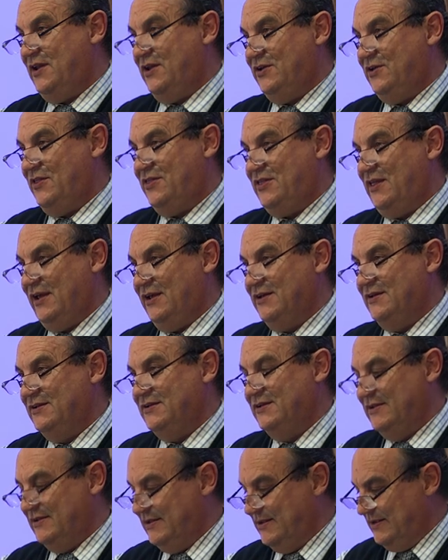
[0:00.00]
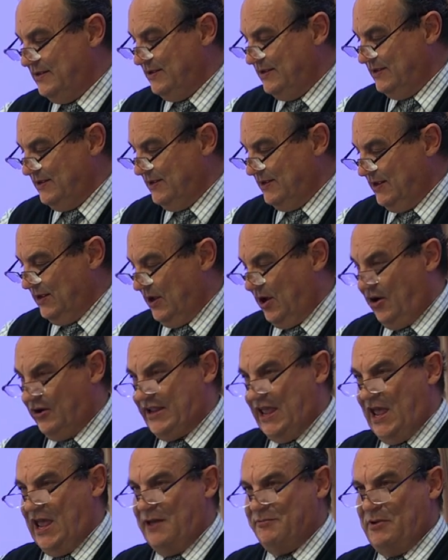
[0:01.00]
a good thing.
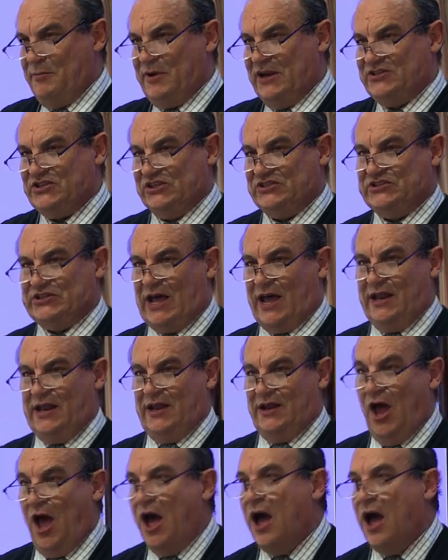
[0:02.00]
okay, everybody's excited.